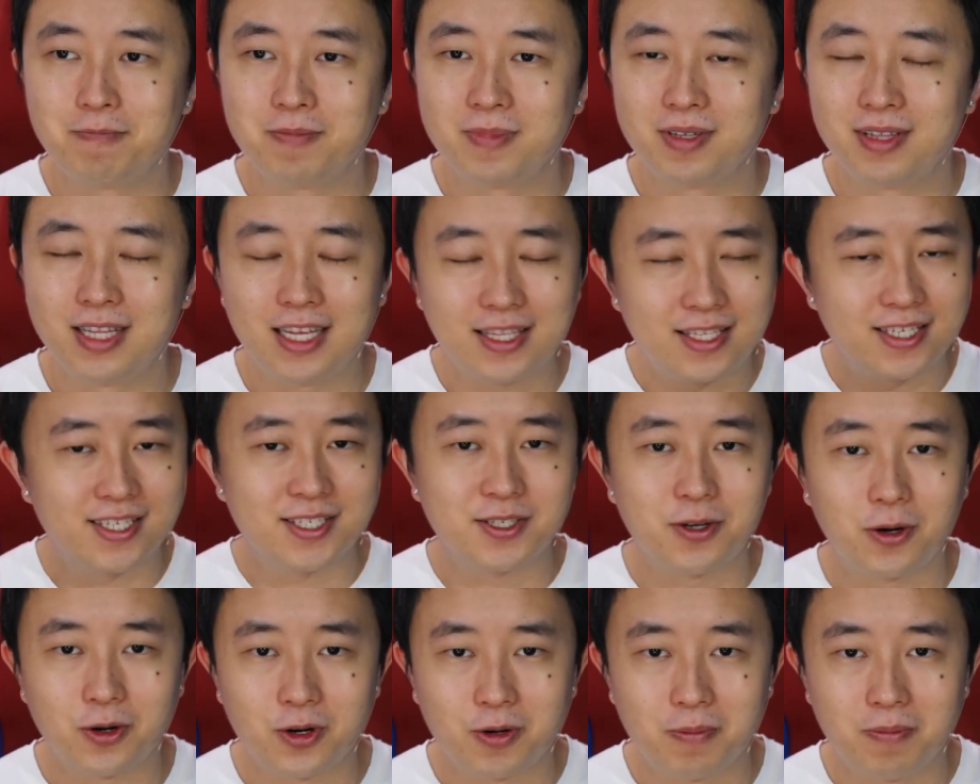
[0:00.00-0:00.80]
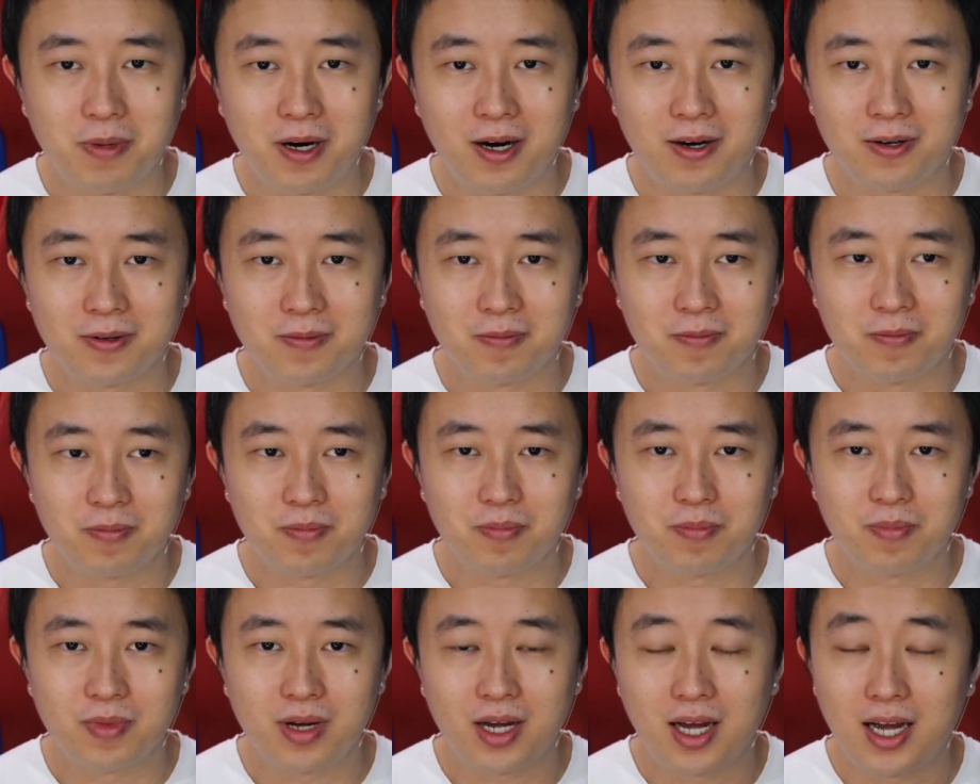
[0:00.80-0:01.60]
let's talk about
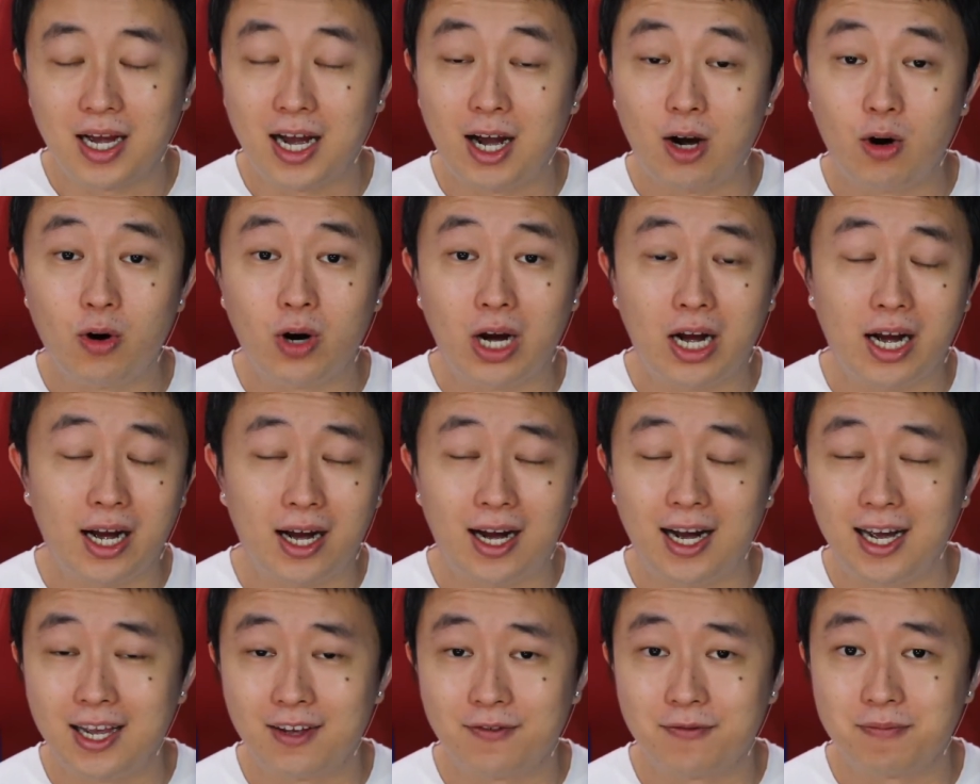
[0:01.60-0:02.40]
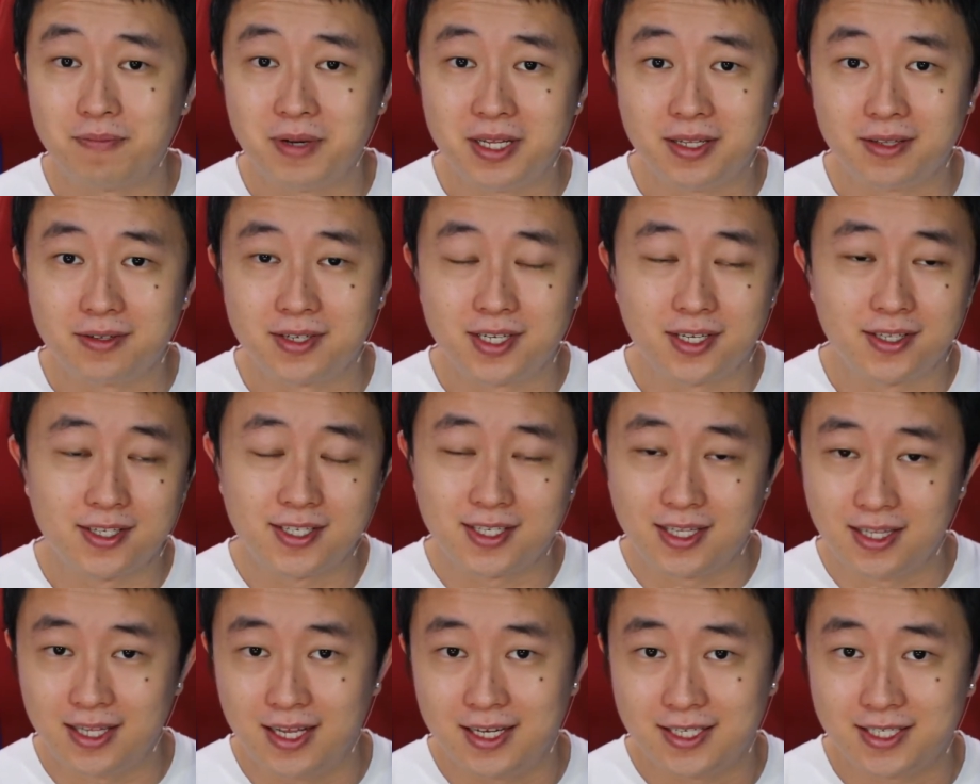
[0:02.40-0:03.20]
how I have been since
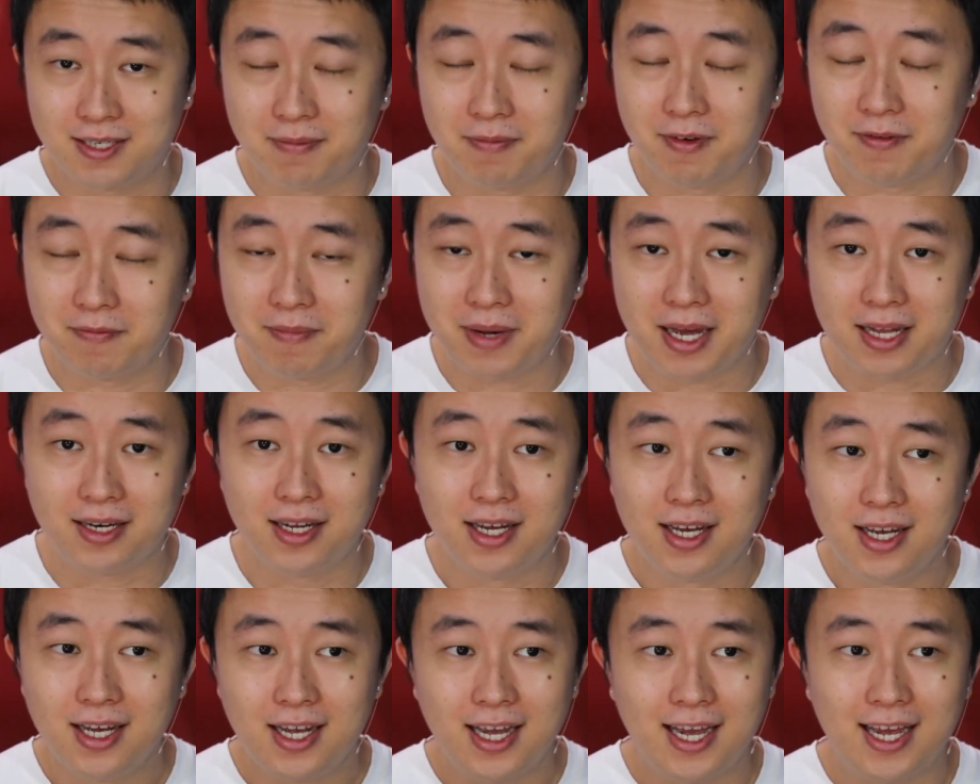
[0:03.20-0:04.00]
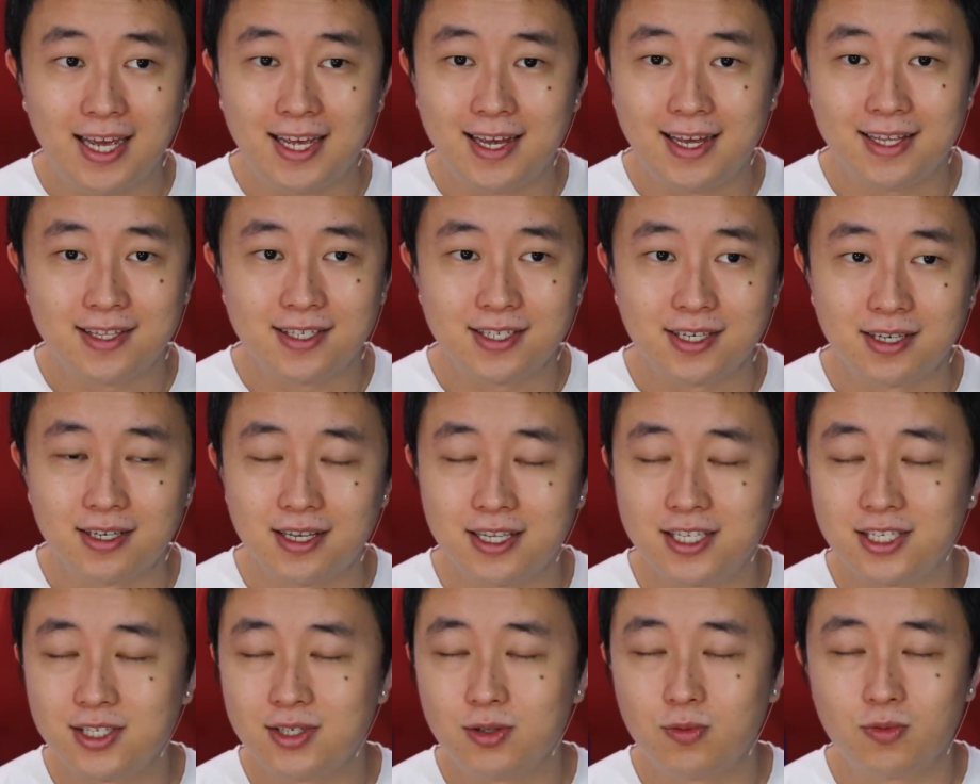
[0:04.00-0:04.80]
the last time I've met, and
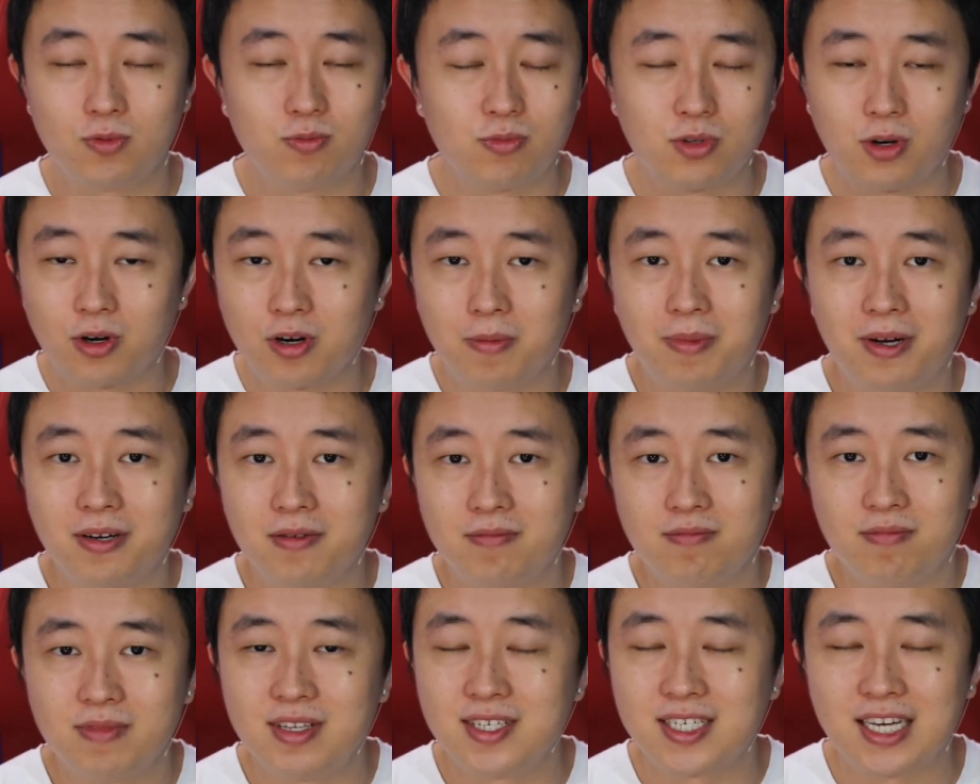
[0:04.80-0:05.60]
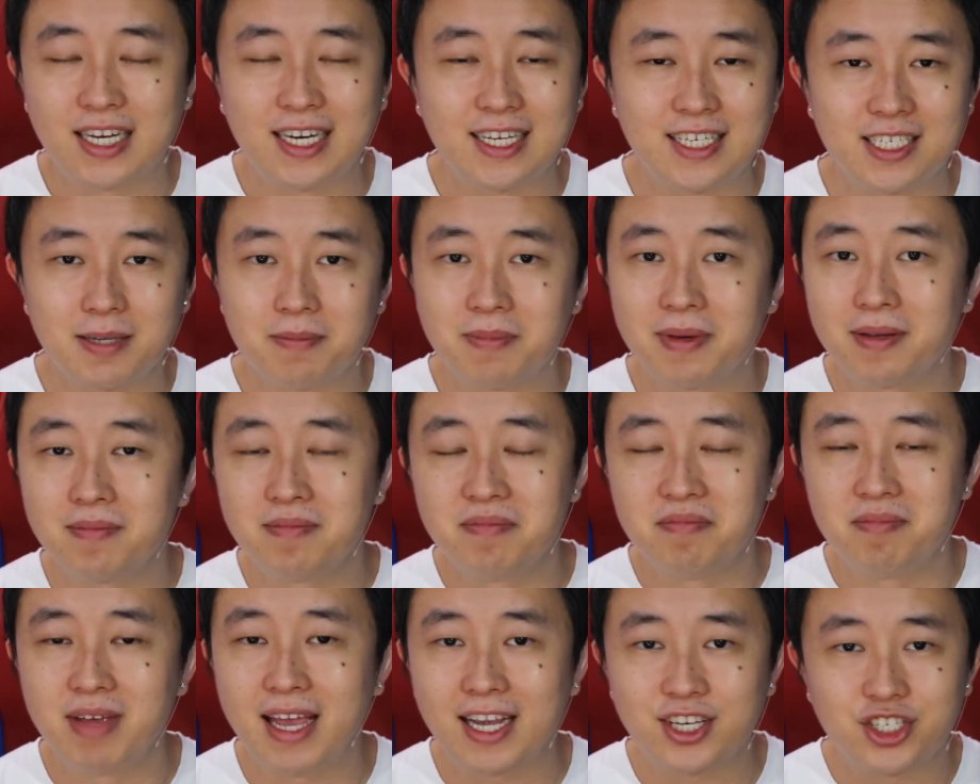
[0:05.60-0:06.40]
let's talk about designing some
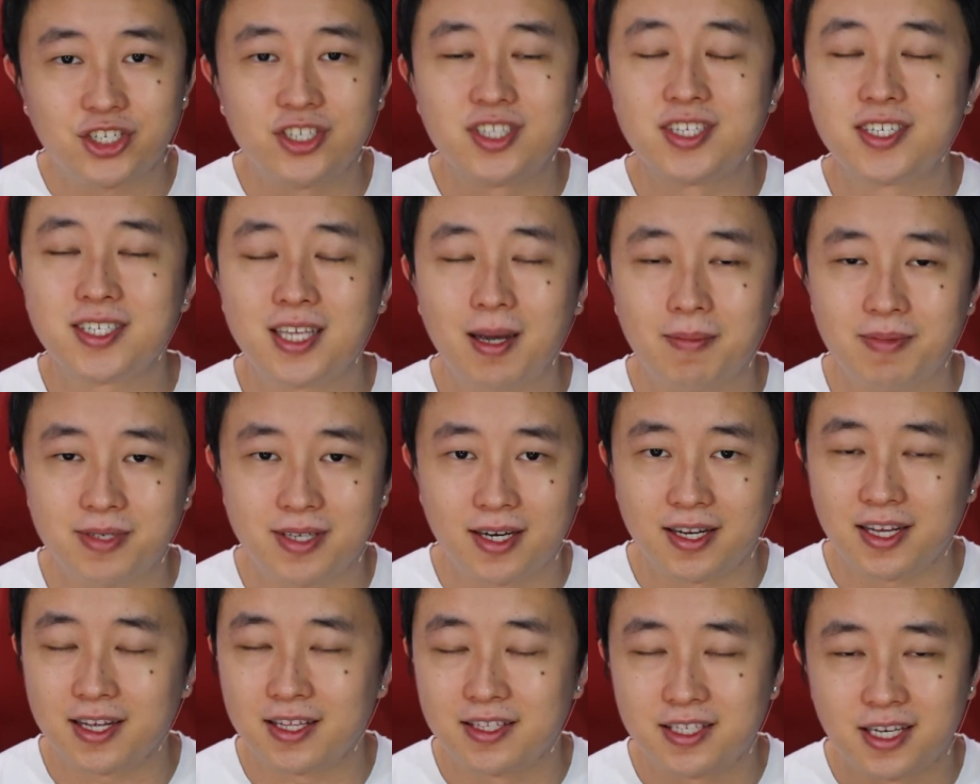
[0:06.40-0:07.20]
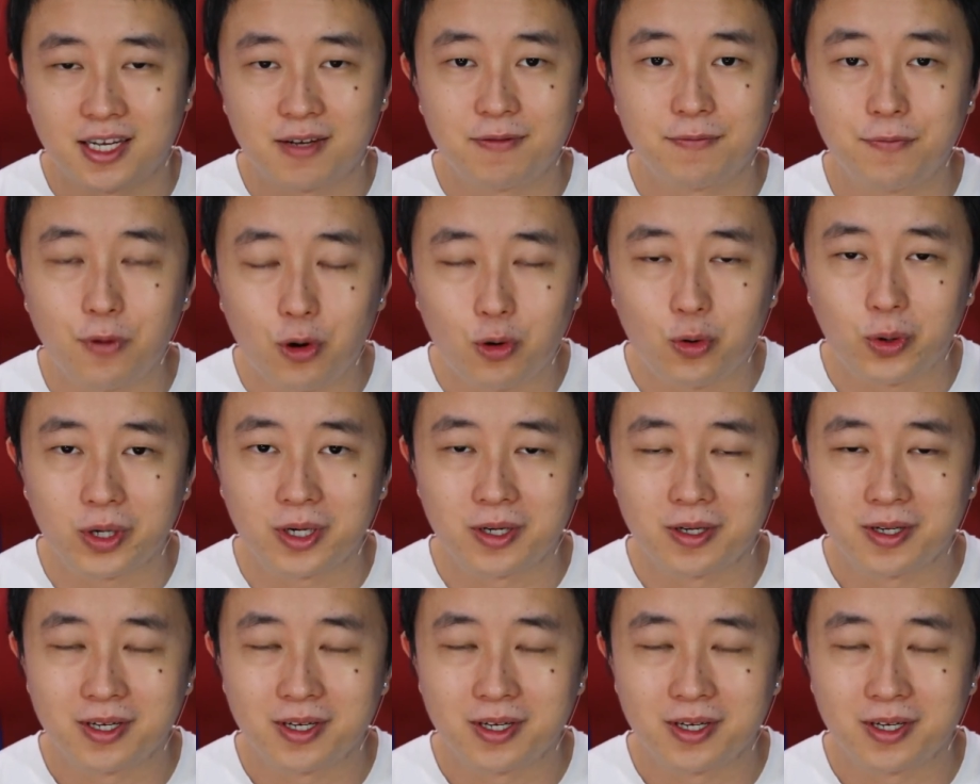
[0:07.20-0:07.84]
action steps that I can take forward.